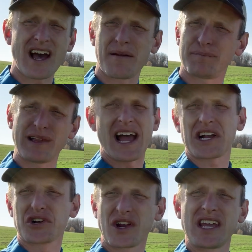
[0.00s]
not
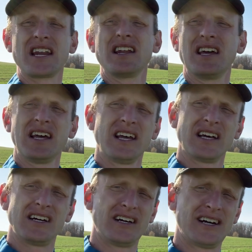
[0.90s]
plant green?
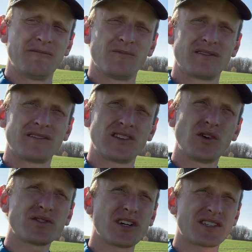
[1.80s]

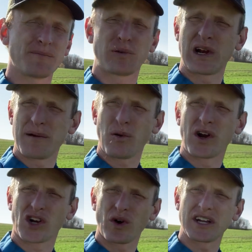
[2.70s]
Those are some pretty
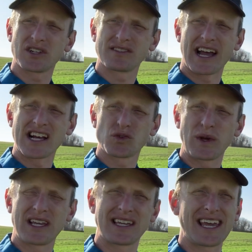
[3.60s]
important questions as
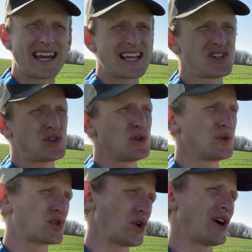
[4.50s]
we get into
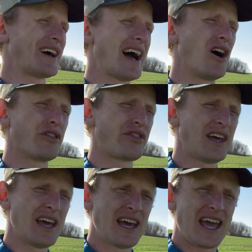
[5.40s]
soil health
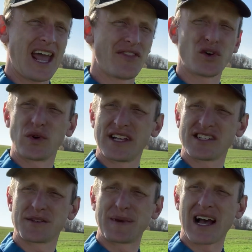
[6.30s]
and the
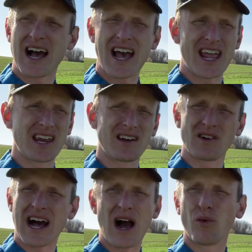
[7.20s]
reasons behind
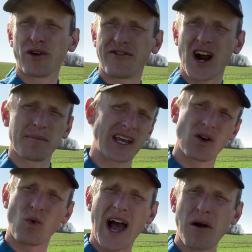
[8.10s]
how we're farming
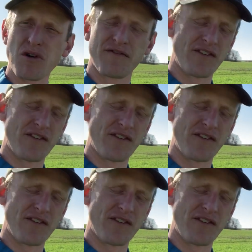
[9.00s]
and why we're